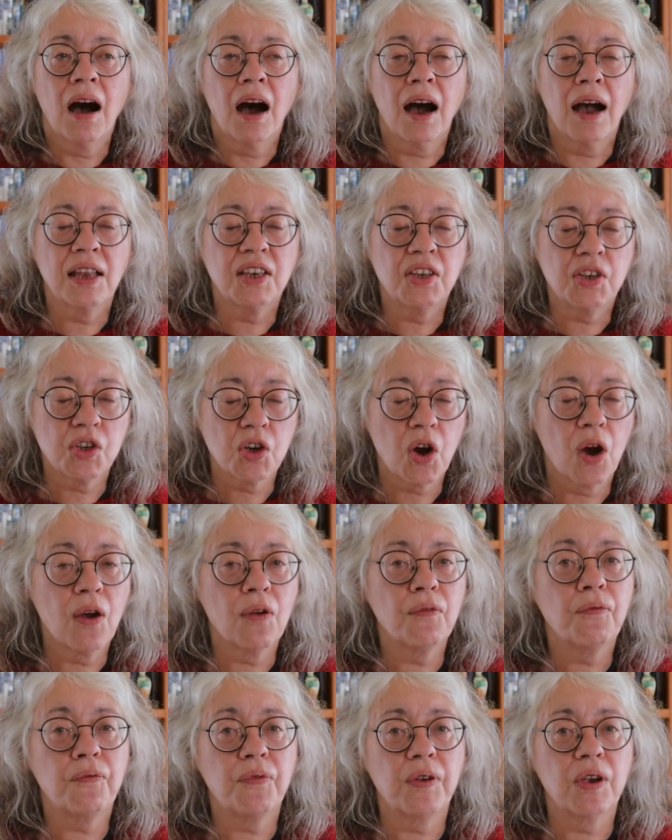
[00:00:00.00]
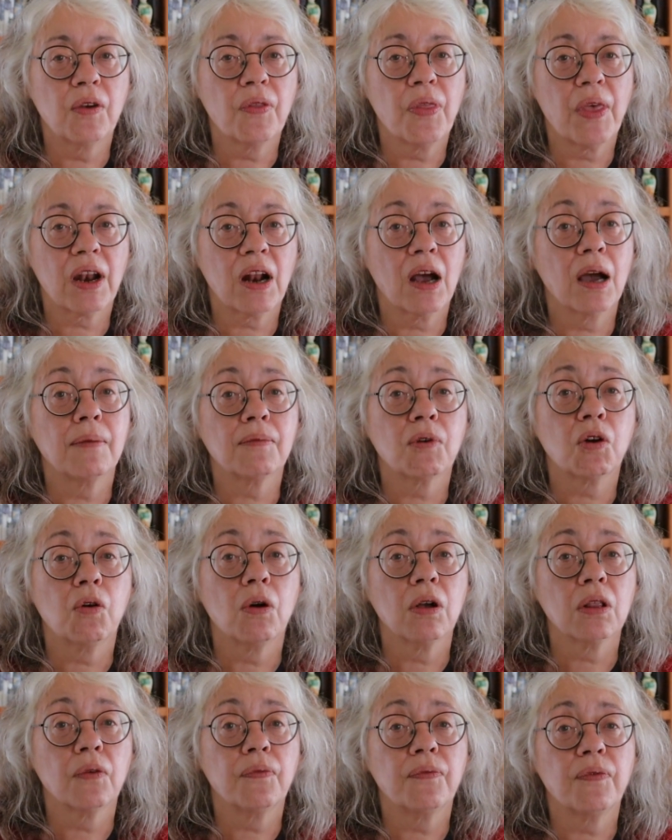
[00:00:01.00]
I don't feel that I'm
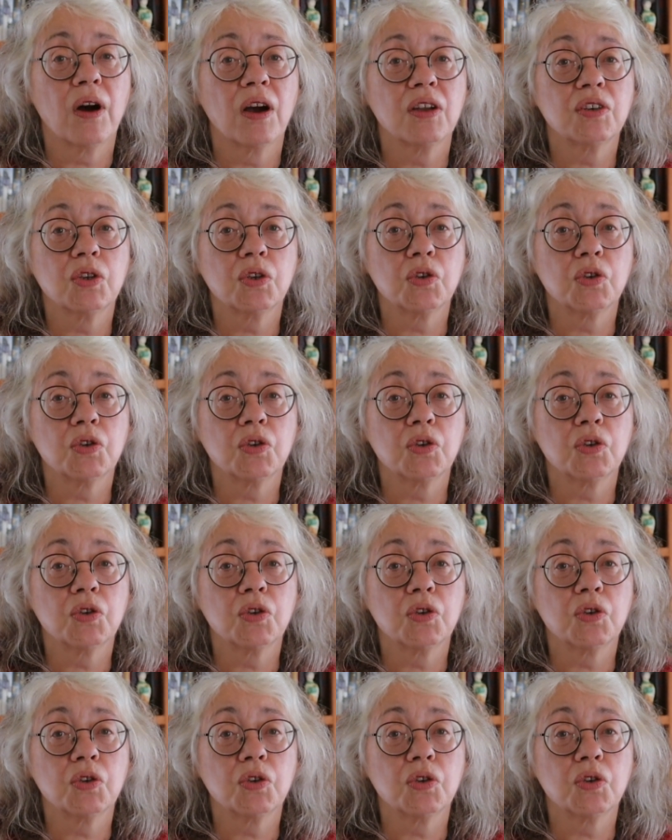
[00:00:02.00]
qualified